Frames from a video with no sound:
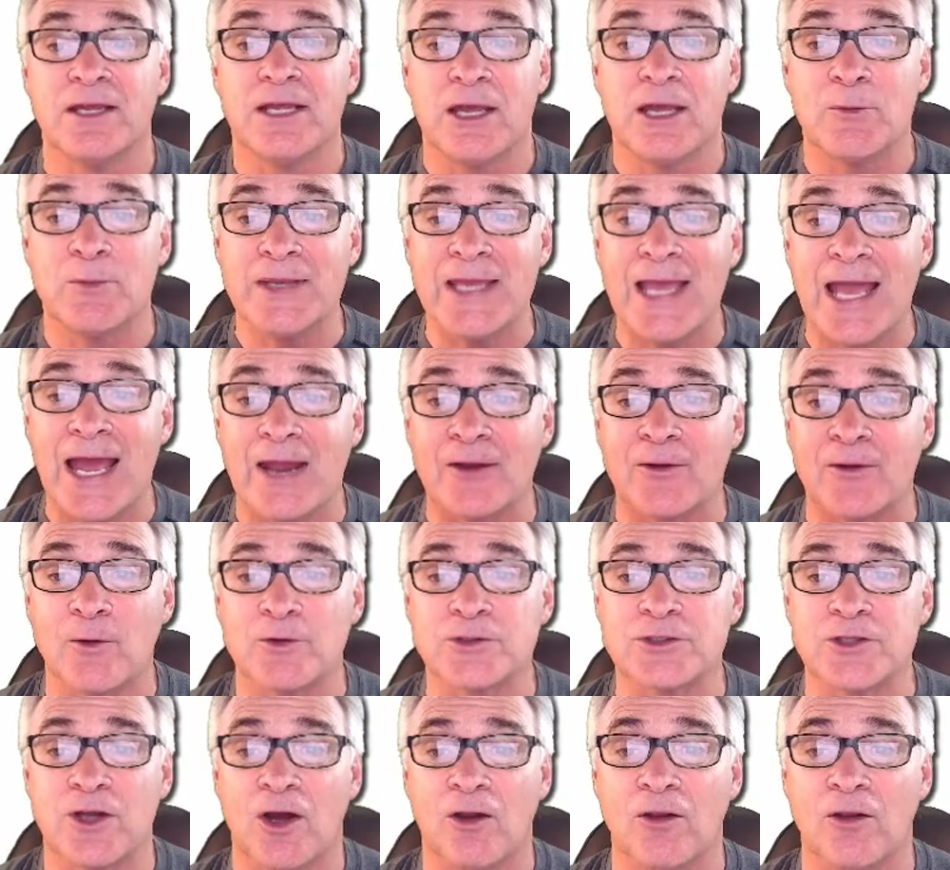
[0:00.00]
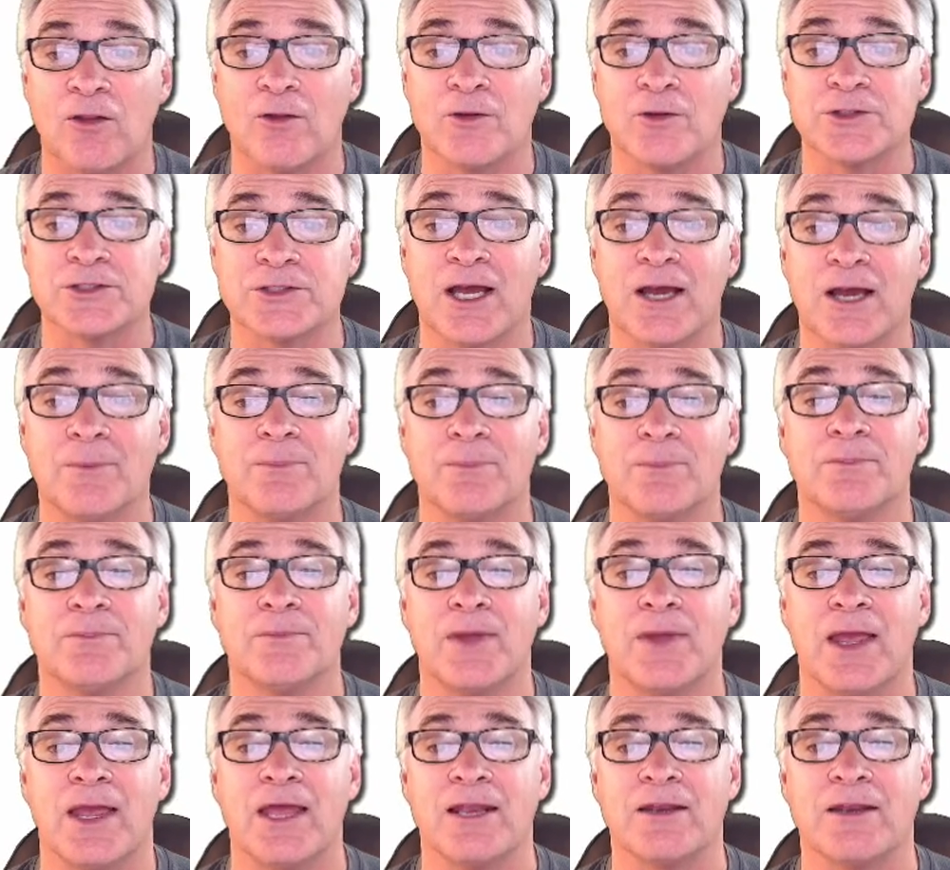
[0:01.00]
We add those all of those up,
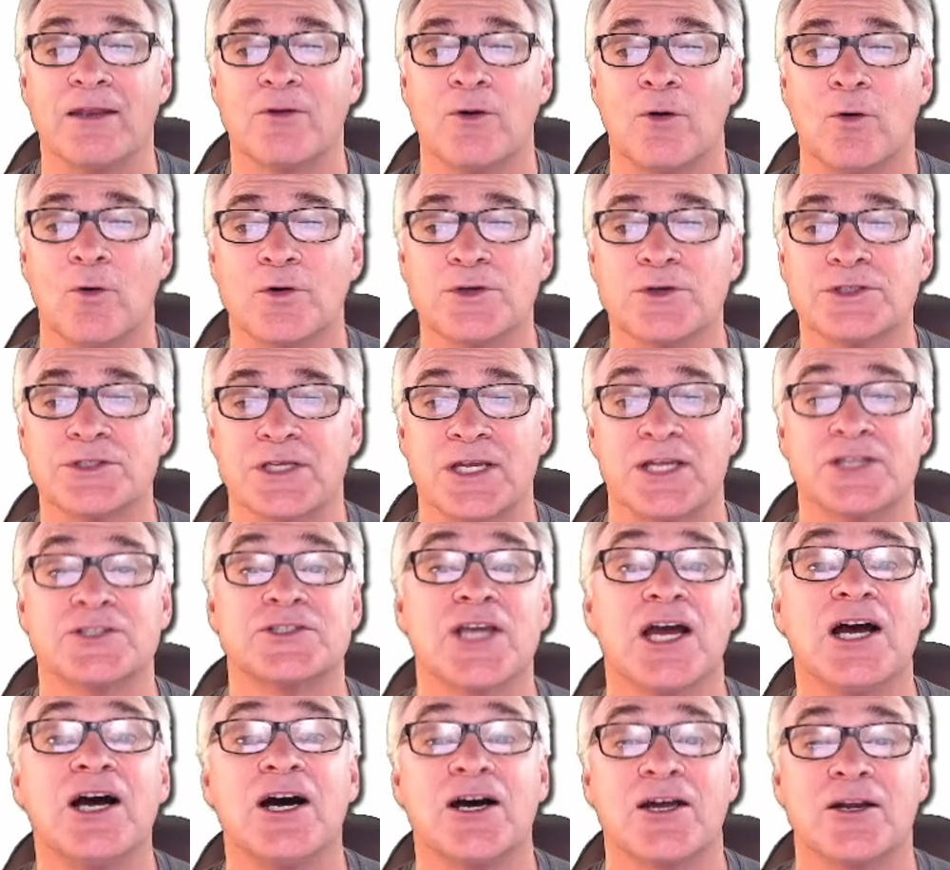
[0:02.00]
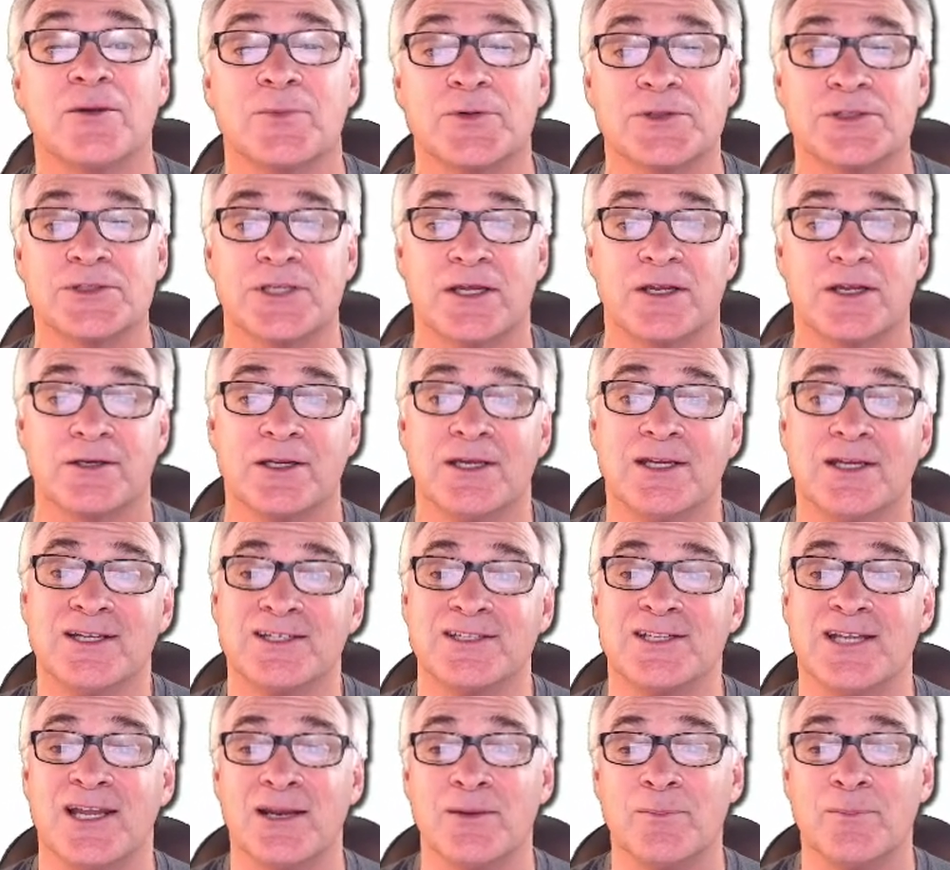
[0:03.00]
and of course it's 100%.
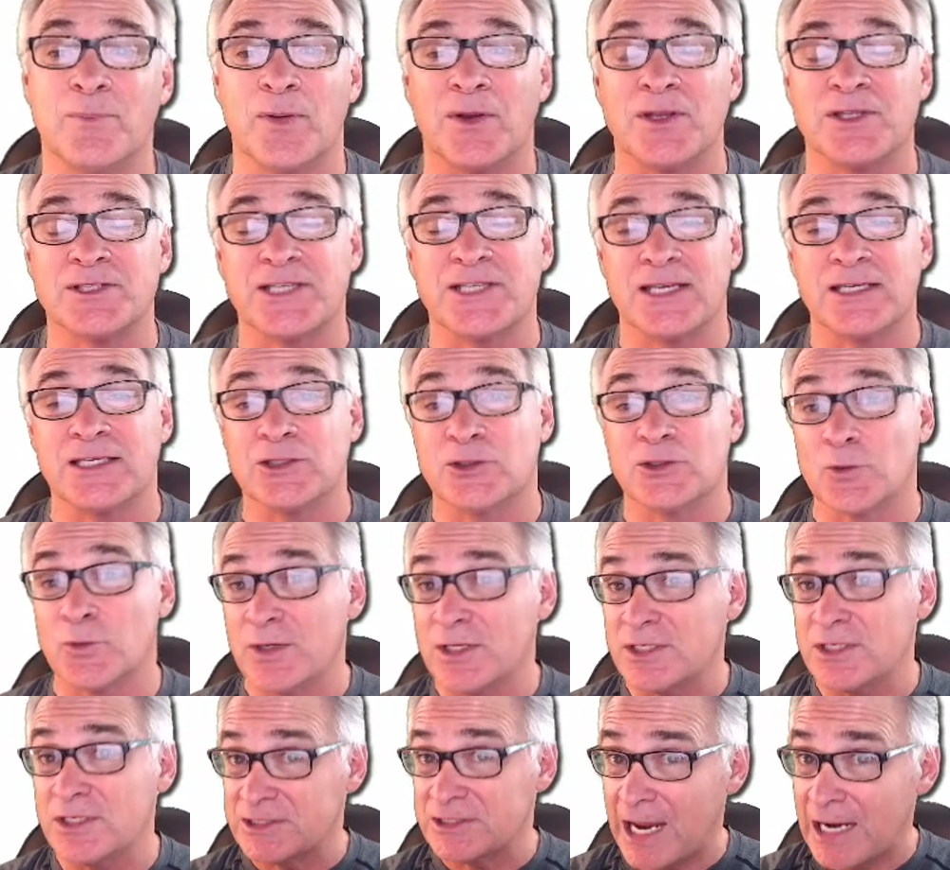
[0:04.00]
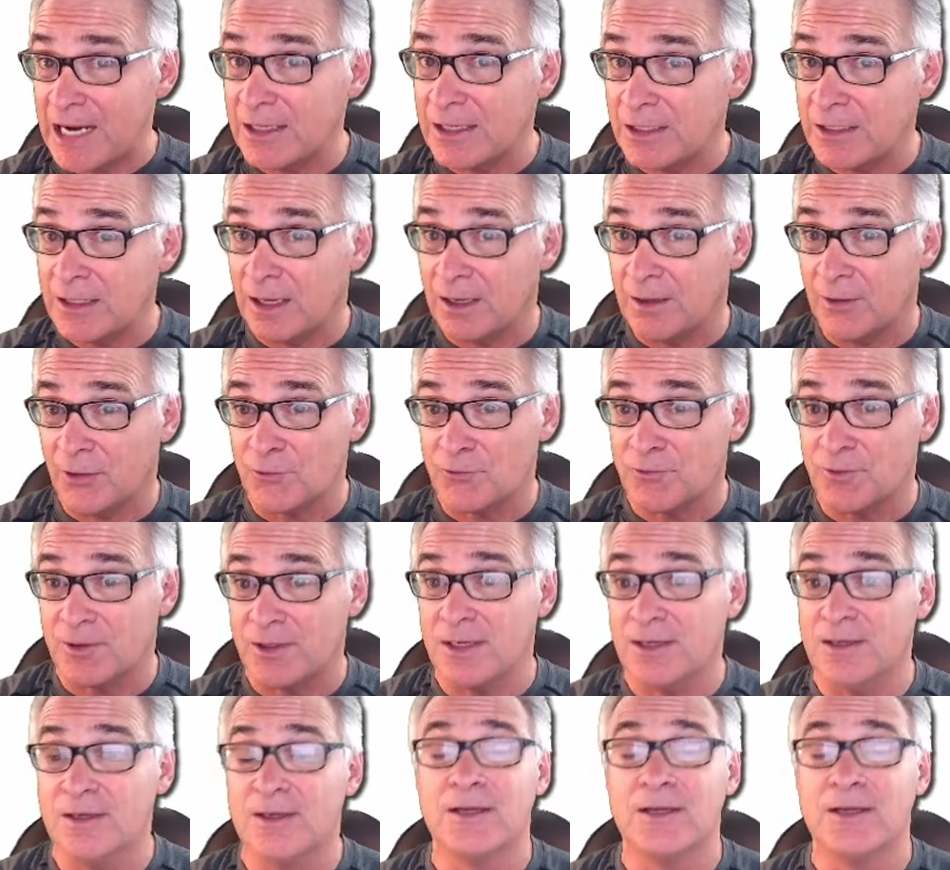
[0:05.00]
10 plus 83 is 93, uh,